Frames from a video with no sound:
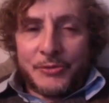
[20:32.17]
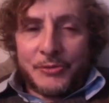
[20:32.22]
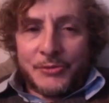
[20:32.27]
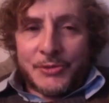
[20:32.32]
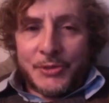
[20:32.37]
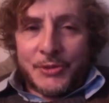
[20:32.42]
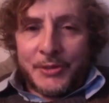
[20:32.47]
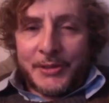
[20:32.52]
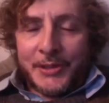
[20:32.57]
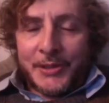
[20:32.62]

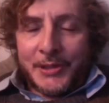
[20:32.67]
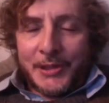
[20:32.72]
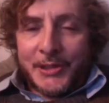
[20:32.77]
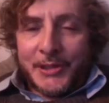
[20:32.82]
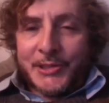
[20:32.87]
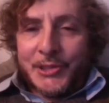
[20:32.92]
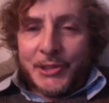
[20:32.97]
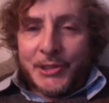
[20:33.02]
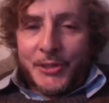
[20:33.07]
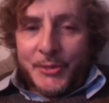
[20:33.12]
so at
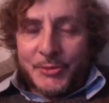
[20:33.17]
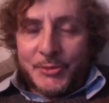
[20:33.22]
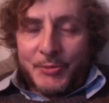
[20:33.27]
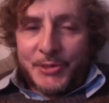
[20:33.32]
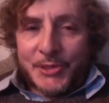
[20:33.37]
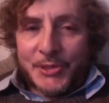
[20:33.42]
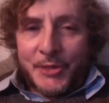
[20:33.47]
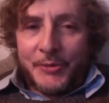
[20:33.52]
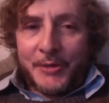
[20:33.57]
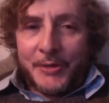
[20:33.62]
least he knows
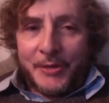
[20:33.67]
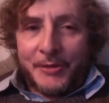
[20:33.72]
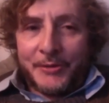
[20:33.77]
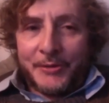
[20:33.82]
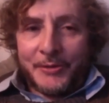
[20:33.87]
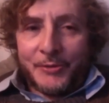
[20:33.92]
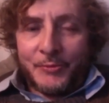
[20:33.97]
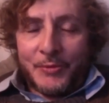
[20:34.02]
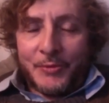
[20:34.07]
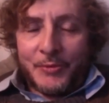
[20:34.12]
what's going
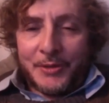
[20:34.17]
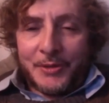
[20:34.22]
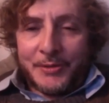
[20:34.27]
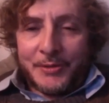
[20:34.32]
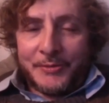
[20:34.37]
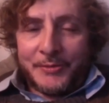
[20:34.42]
on in the world?